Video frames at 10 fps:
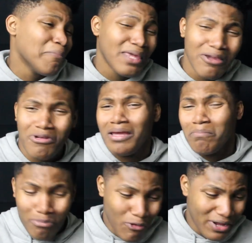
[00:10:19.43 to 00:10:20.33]

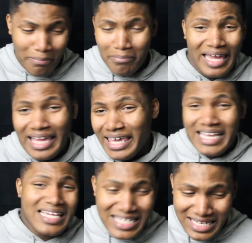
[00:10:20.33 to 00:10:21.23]
Period. Point blank.
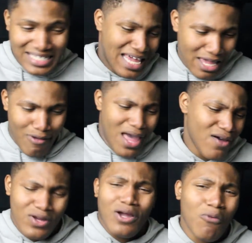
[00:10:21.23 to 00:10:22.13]
Easiest thing you
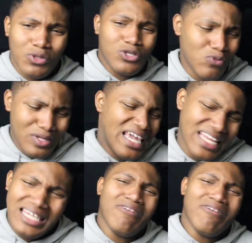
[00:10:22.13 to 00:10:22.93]
ever gonna do in